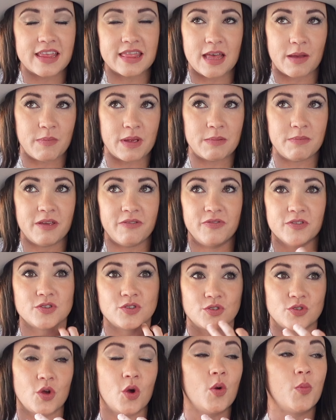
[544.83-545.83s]
And that made me feel
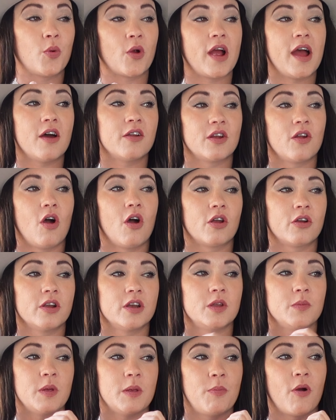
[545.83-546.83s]
so proud and
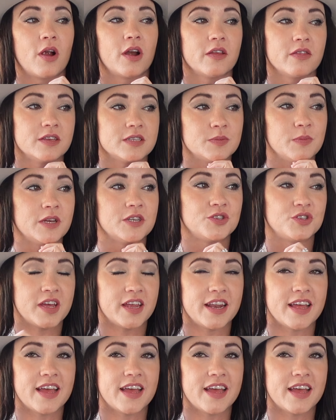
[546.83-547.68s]
honored to be part of this mission.